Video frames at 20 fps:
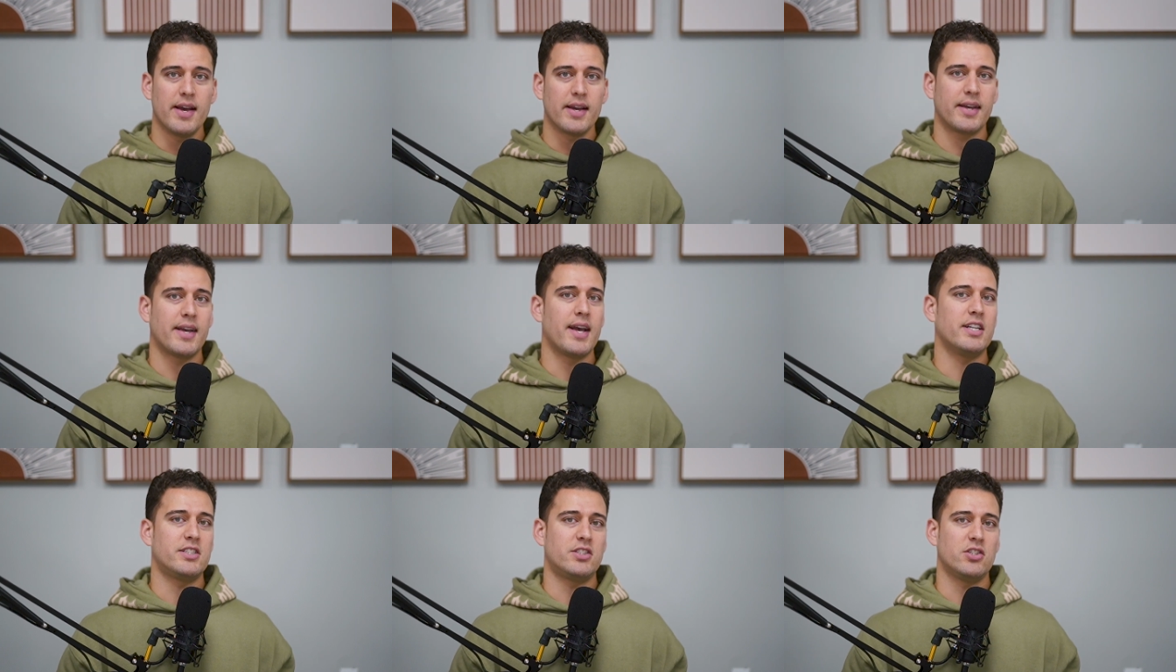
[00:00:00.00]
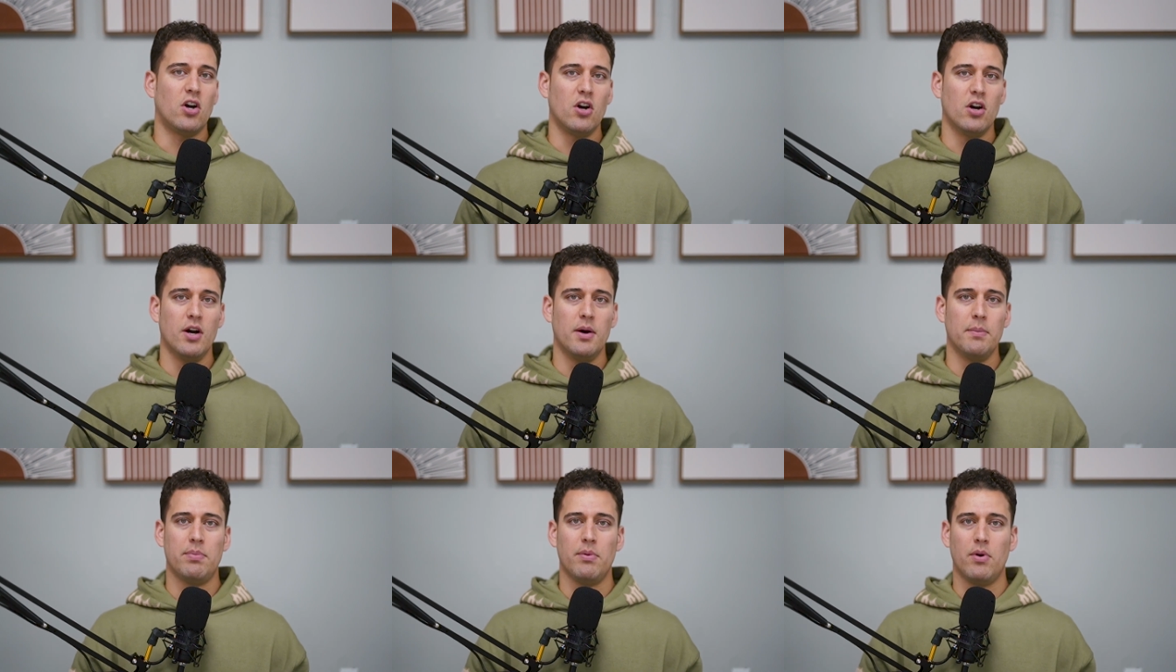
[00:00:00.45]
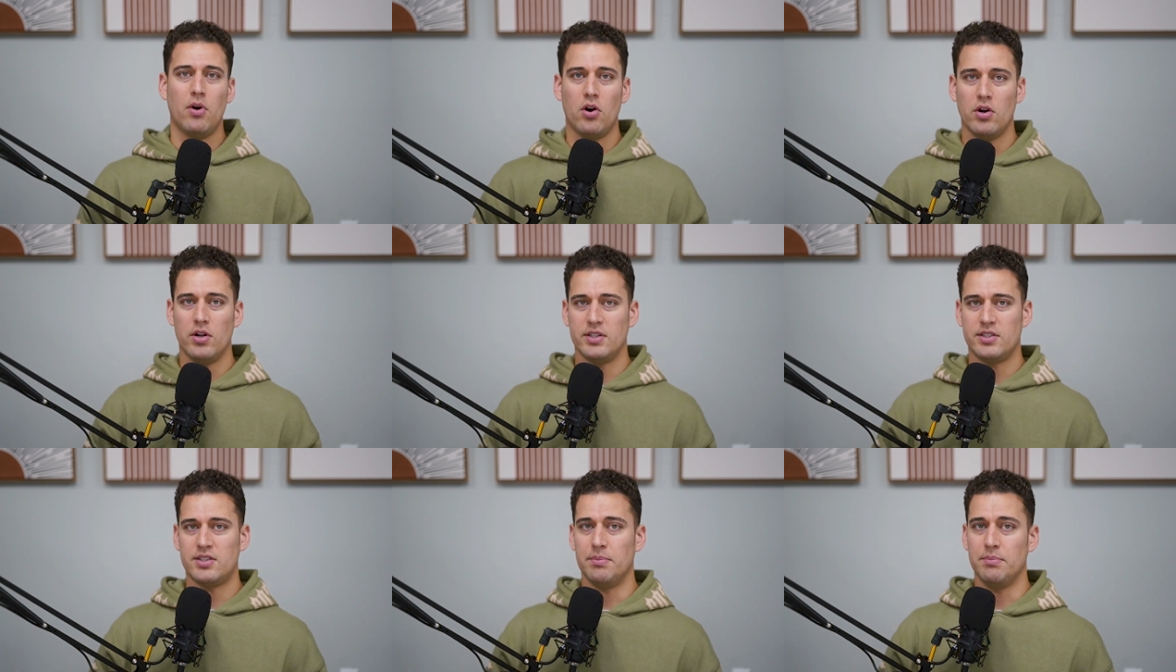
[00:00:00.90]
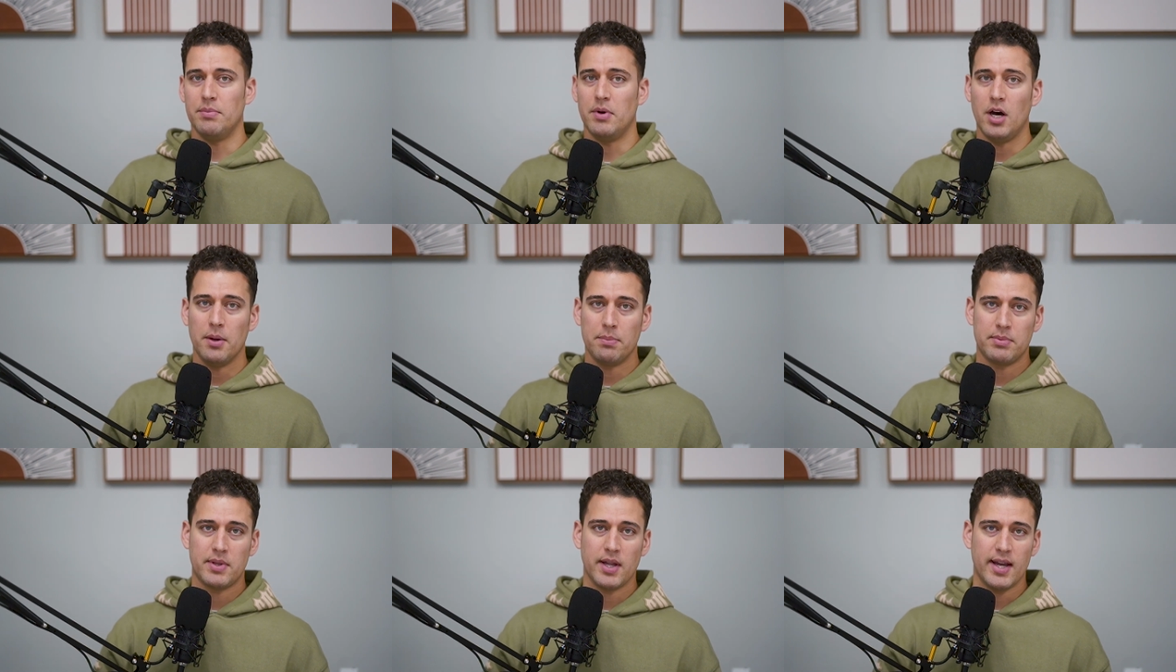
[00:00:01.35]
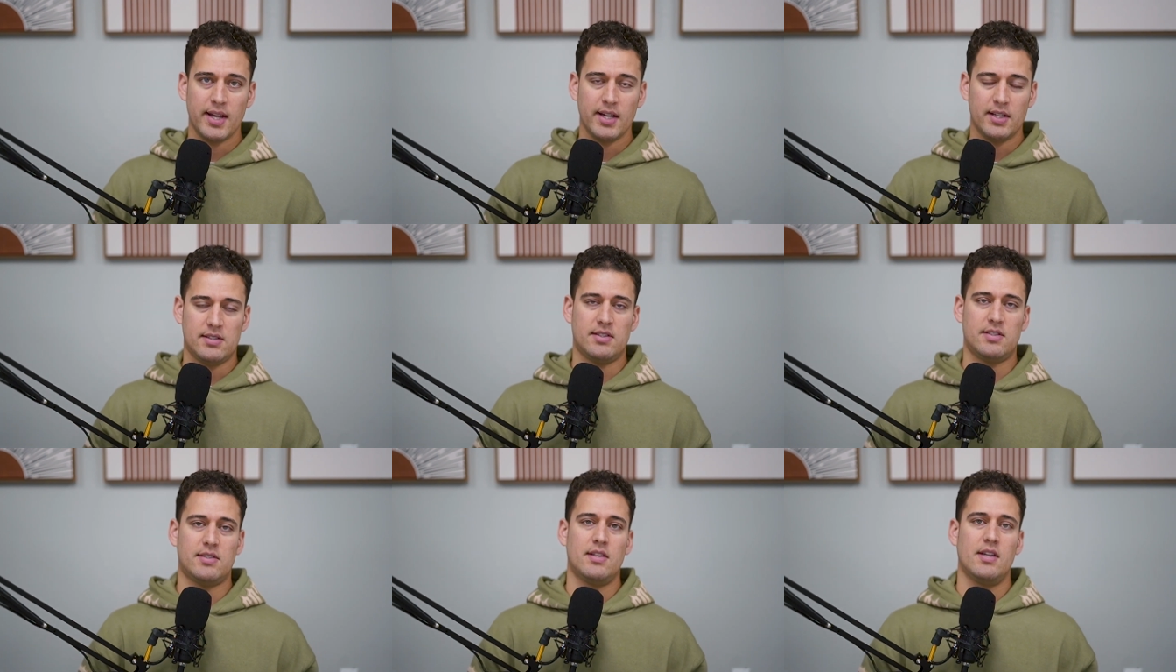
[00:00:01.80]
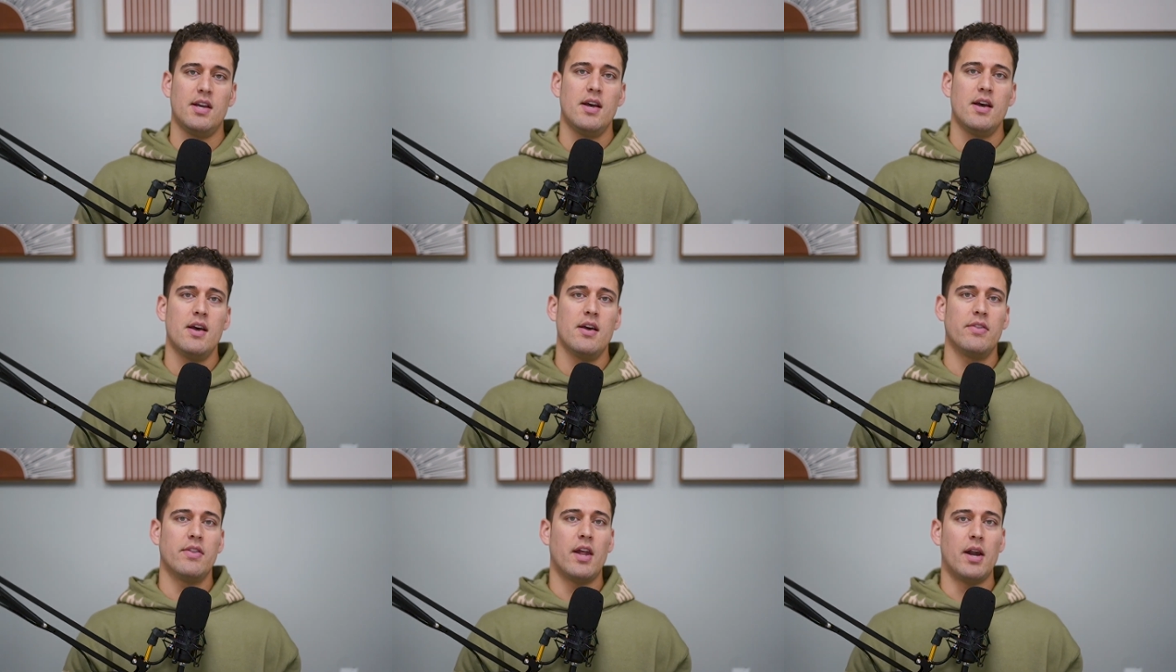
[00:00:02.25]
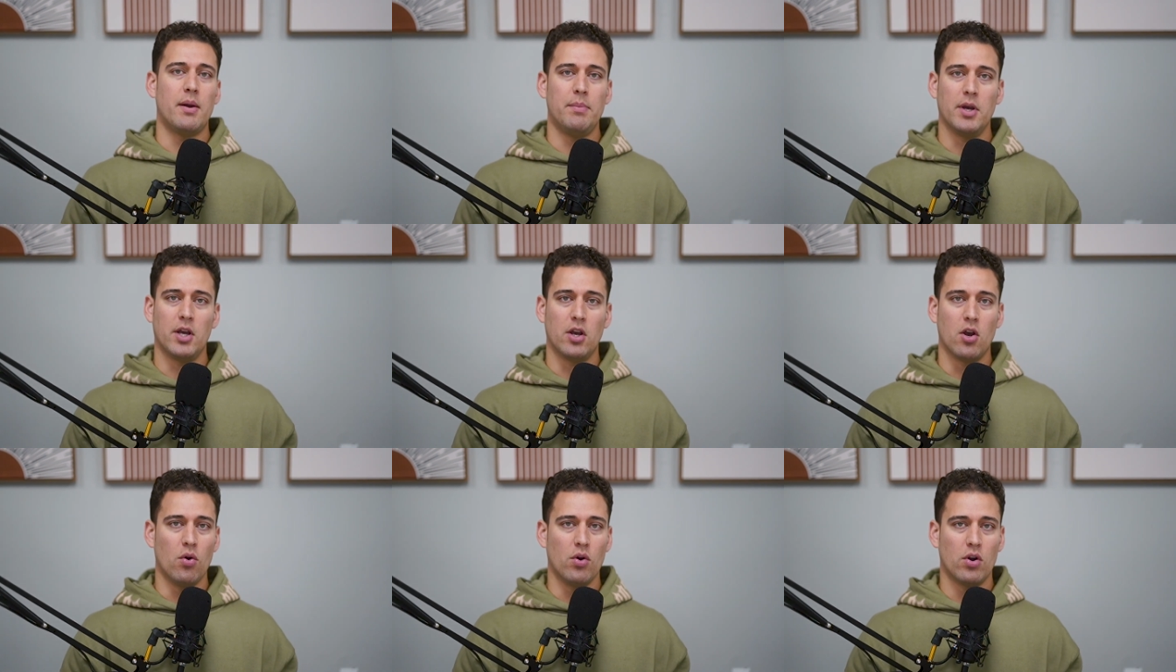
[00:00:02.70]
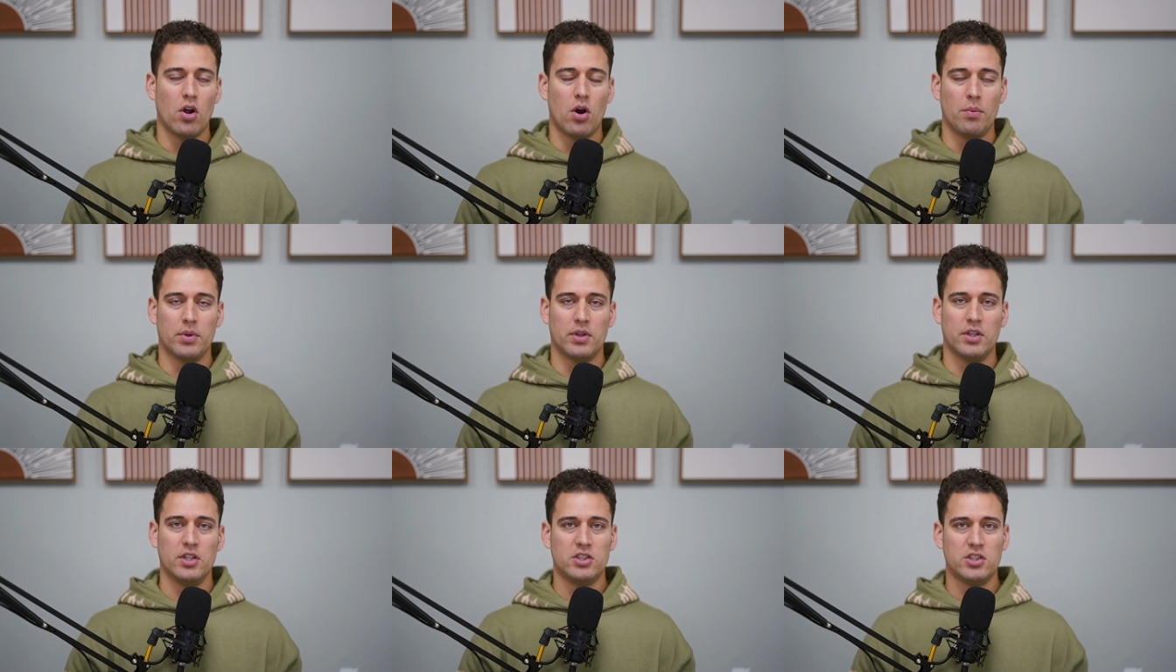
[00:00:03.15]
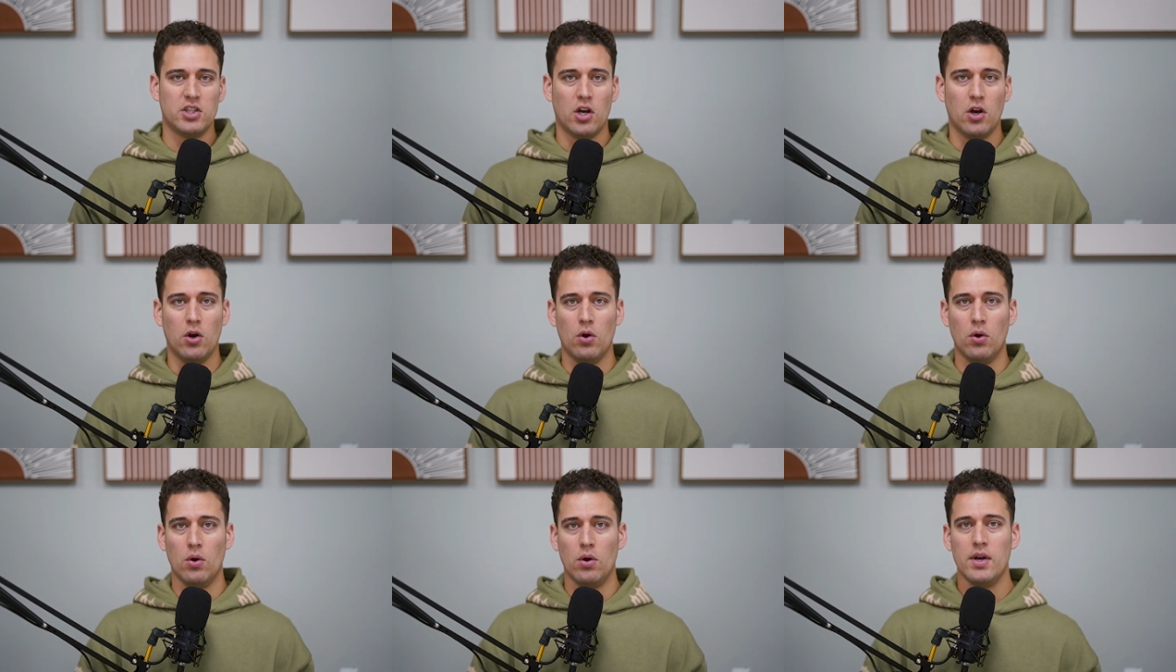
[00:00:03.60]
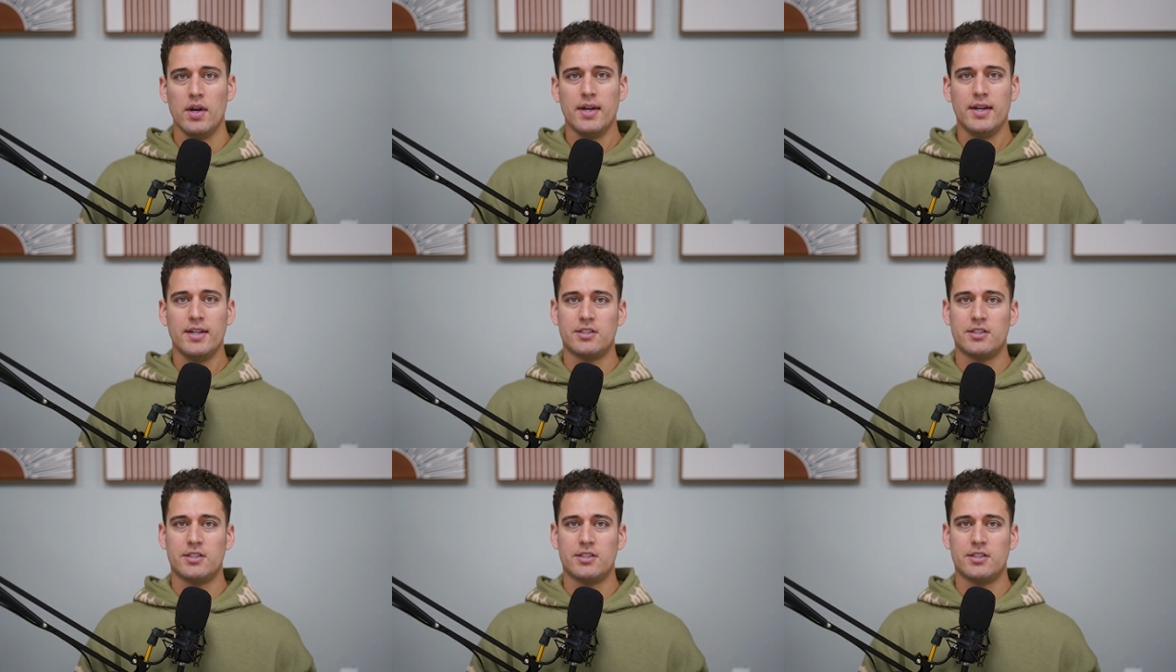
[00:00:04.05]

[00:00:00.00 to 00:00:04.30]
catch y'all up on some updates that have been going on with the show,